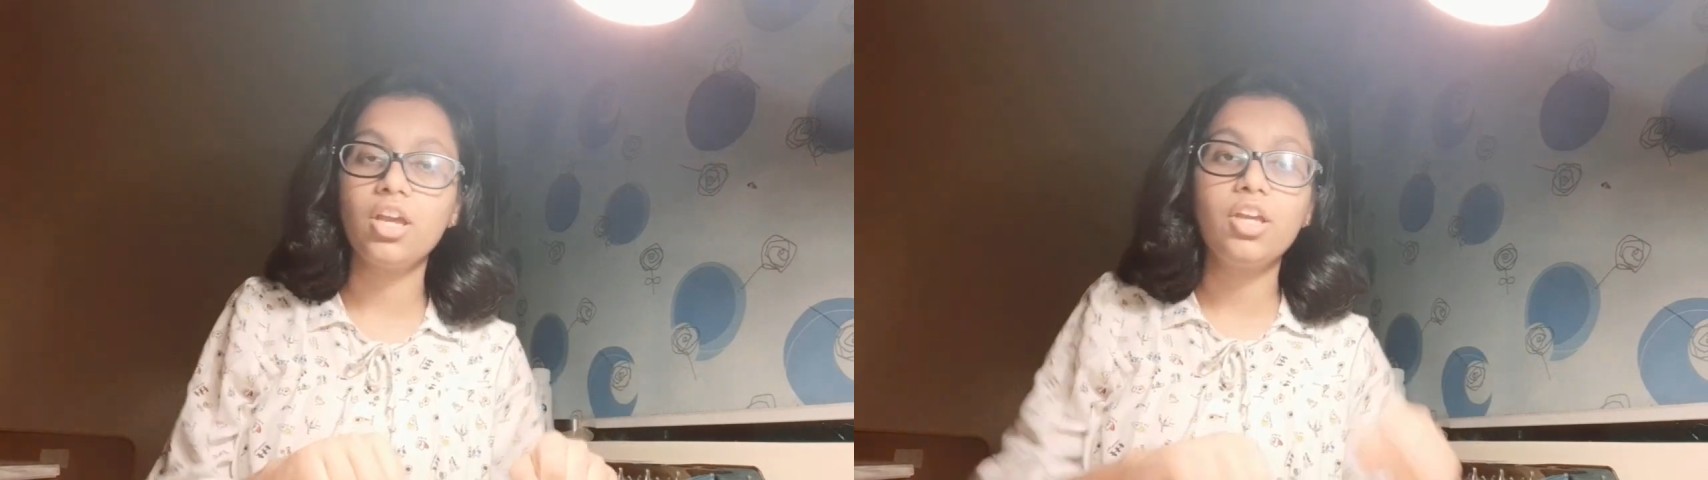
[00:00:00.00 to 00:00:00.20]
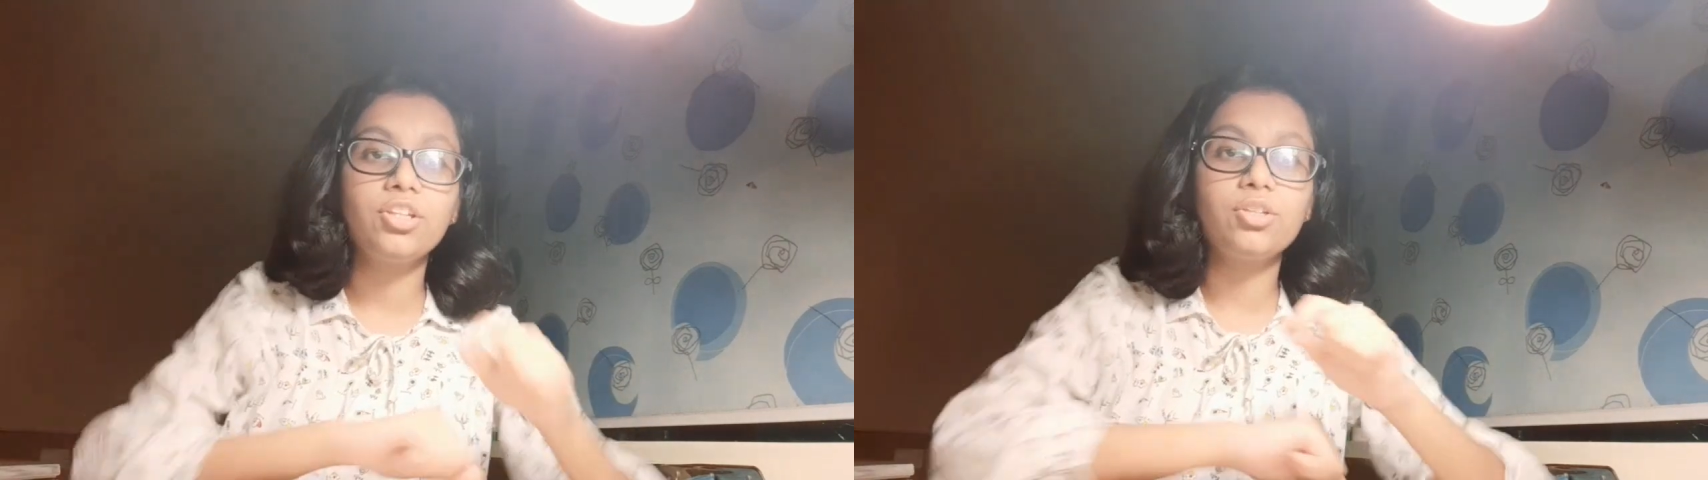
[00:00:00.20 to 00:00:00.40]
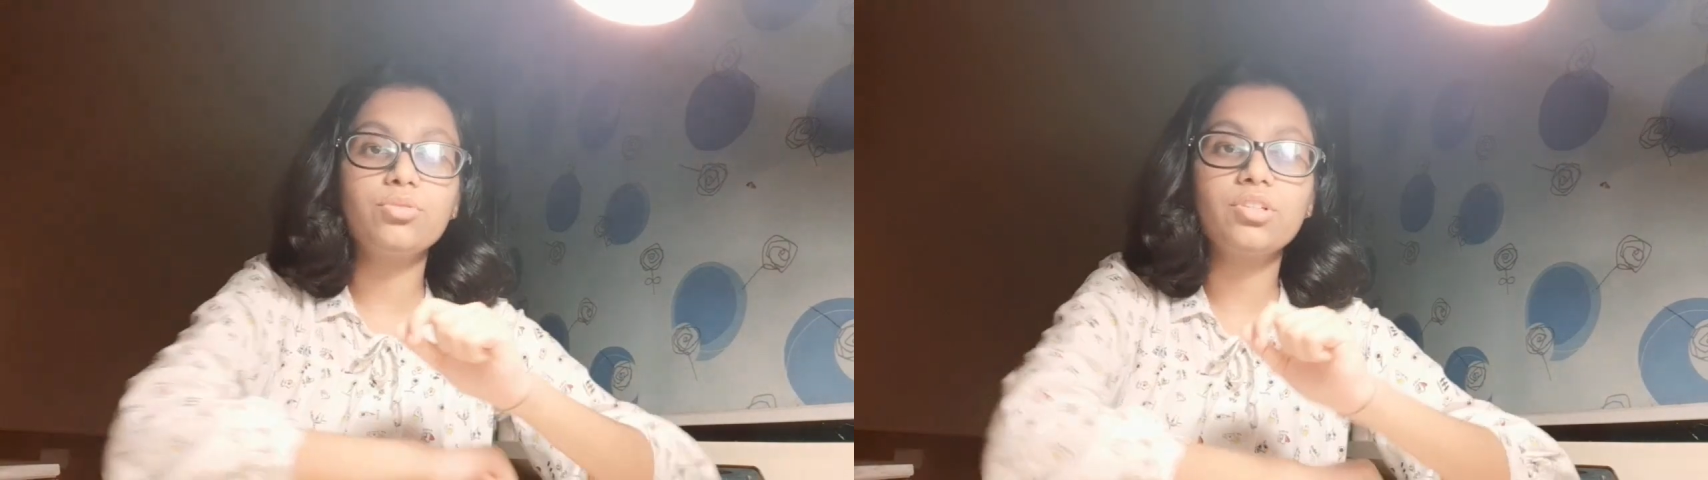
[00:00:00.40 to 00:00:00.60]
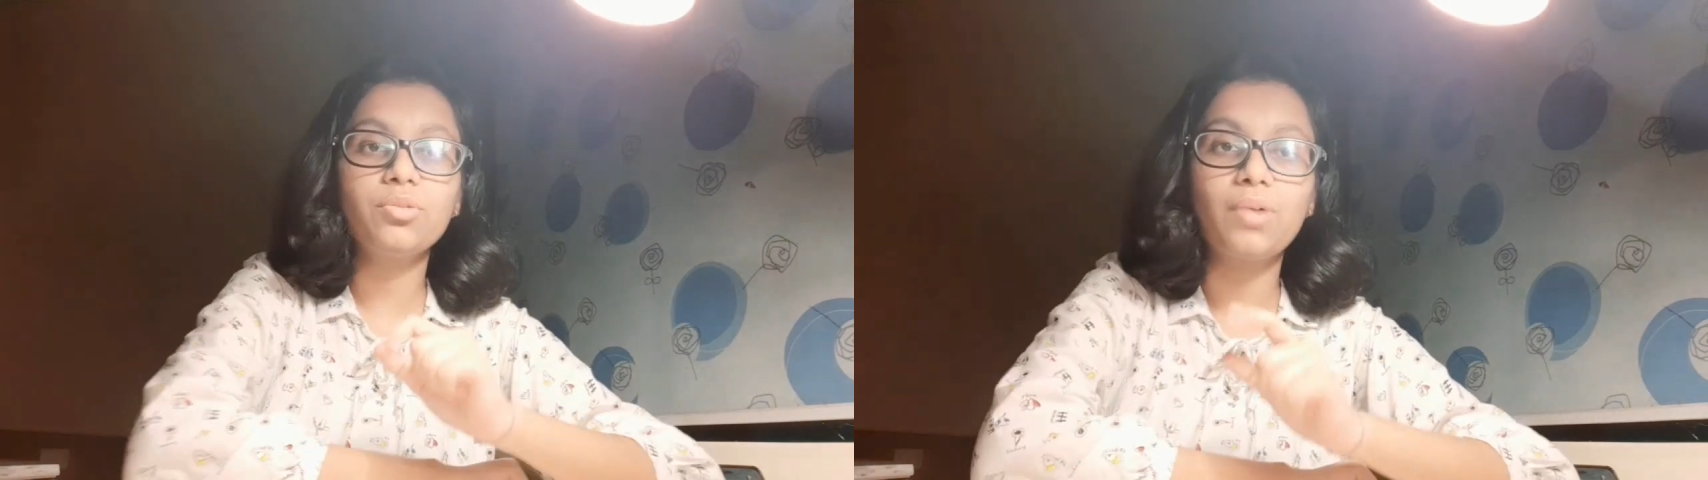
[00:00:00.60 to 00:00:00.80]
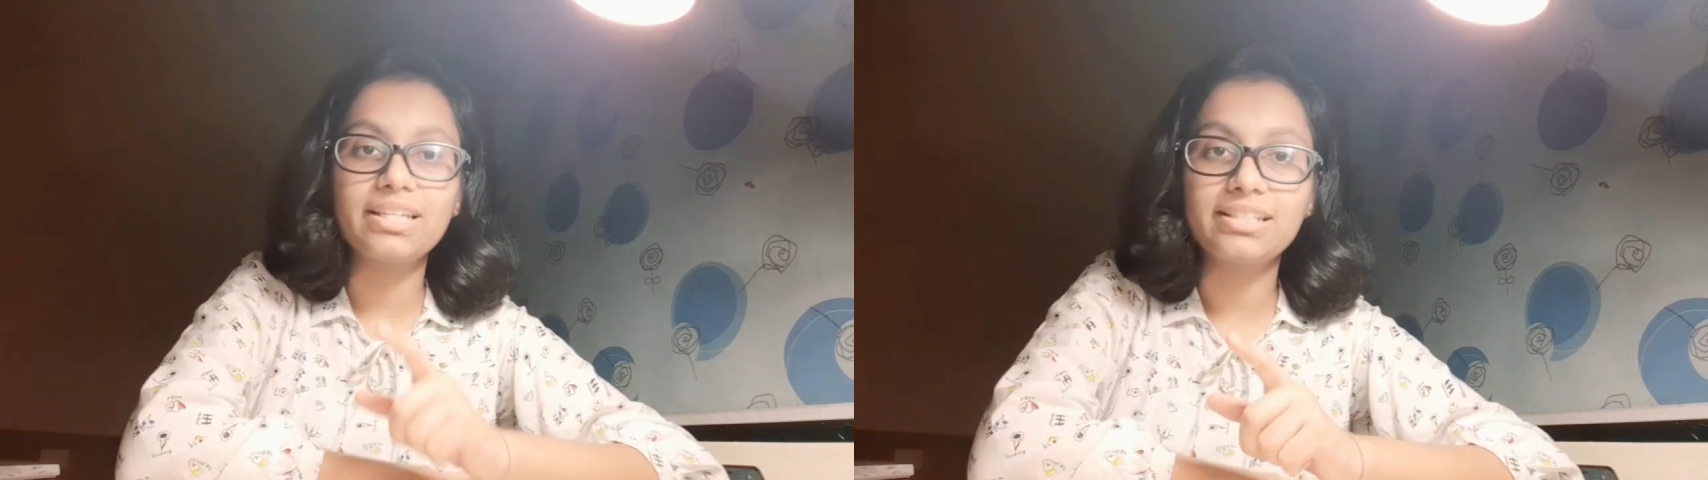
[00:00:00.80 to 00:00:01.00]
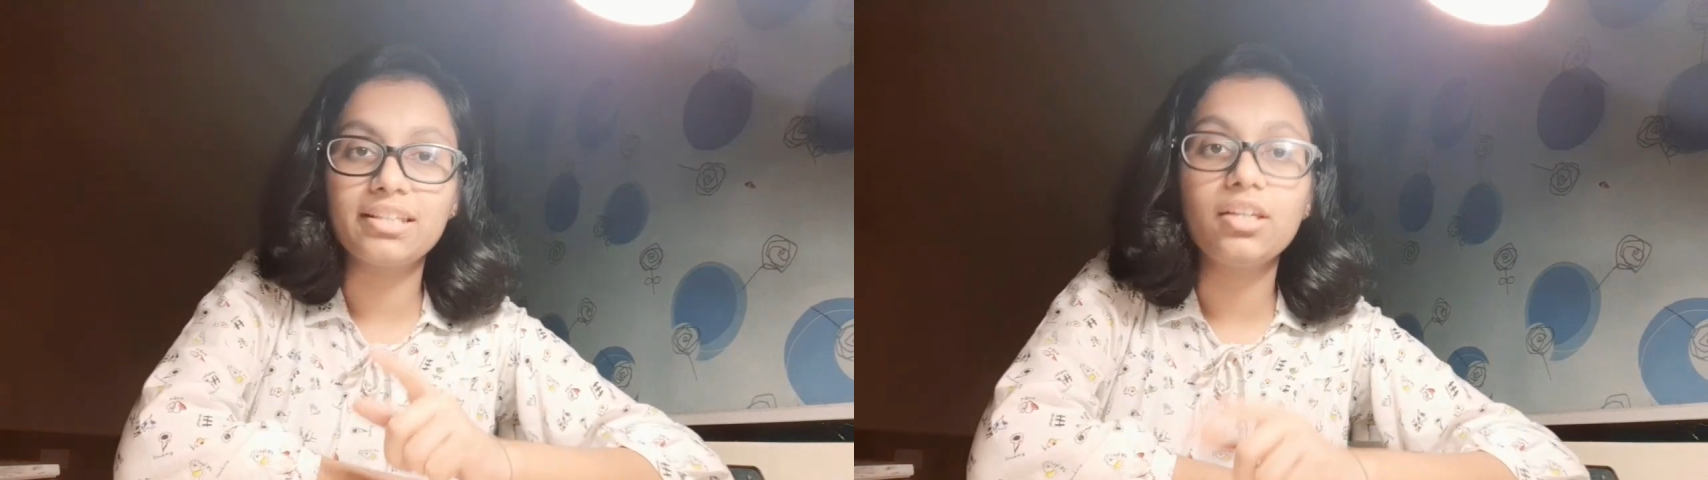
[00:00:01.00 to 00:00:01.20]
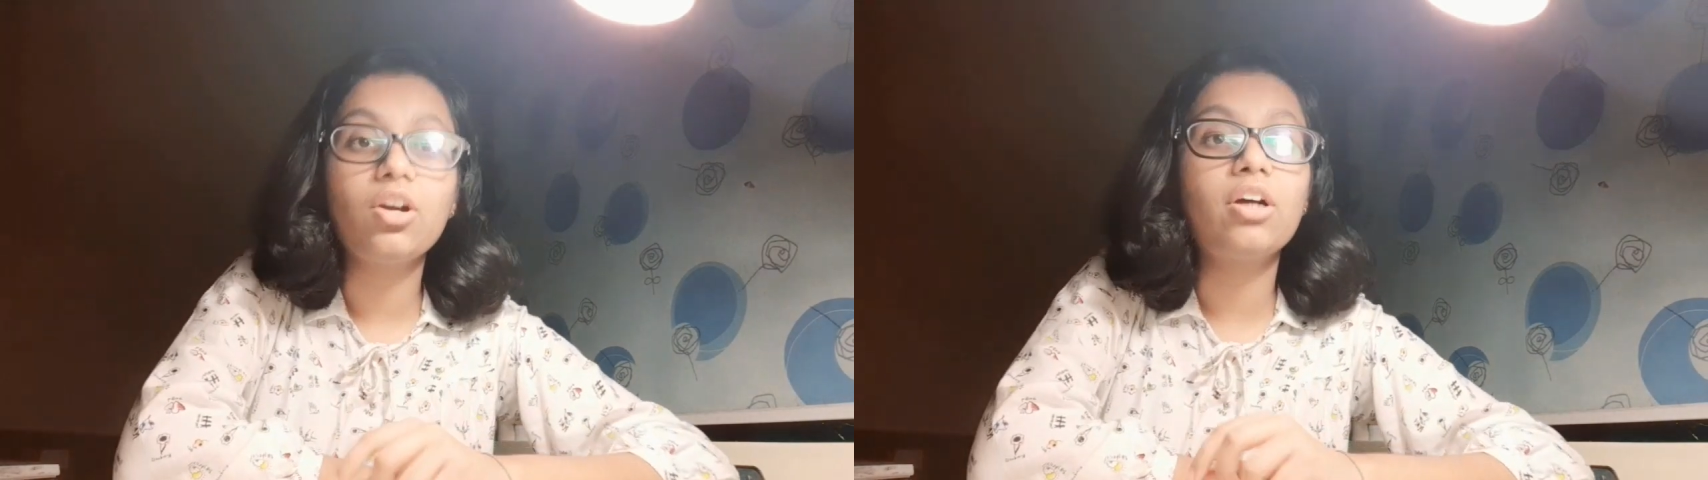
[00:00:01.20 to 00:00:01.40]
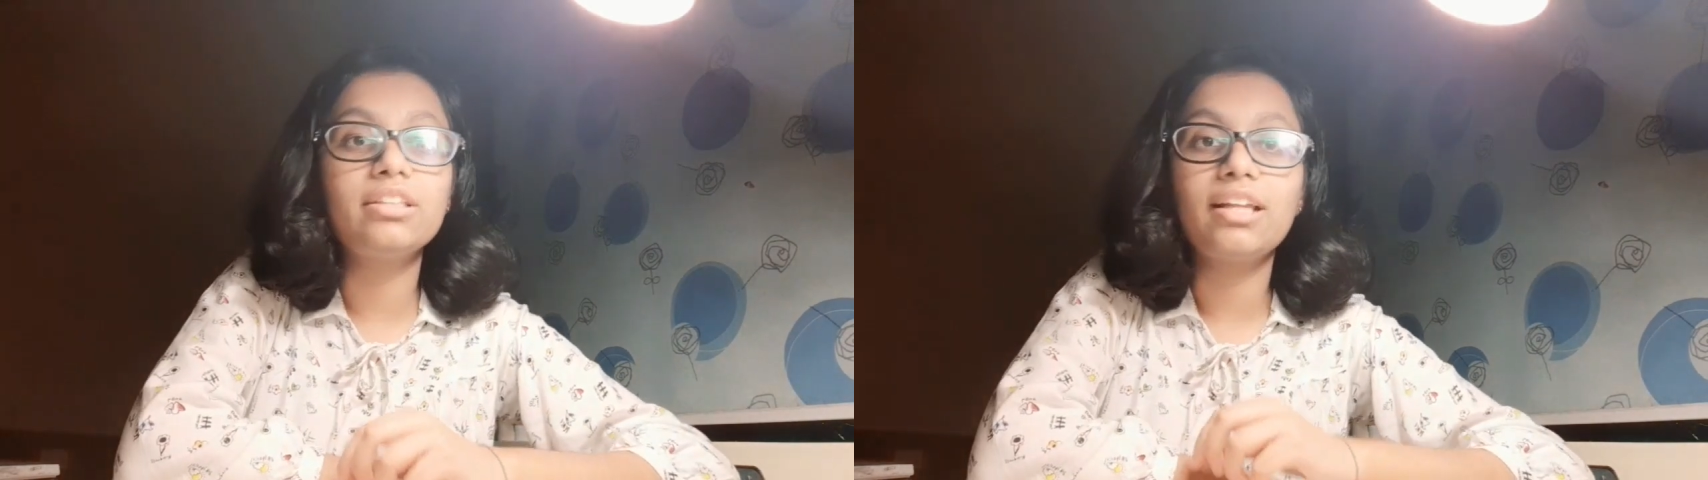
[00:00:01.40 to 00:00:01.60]
Use it wisely, or
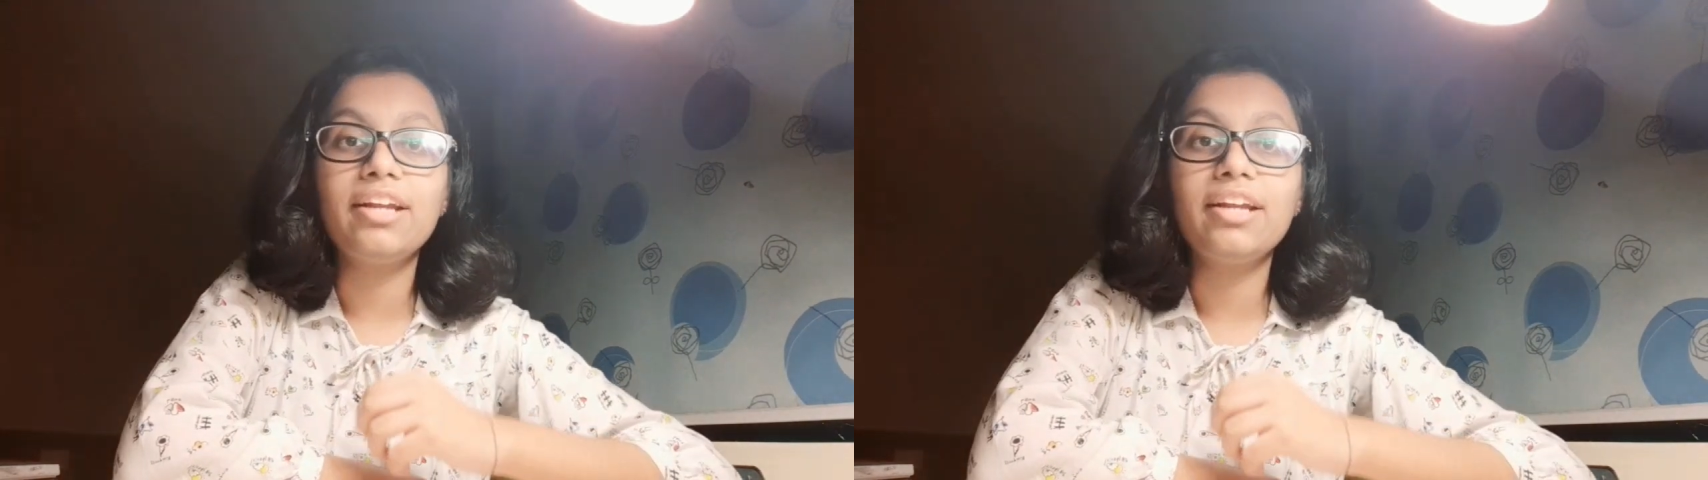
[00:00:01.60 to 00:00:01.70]
the light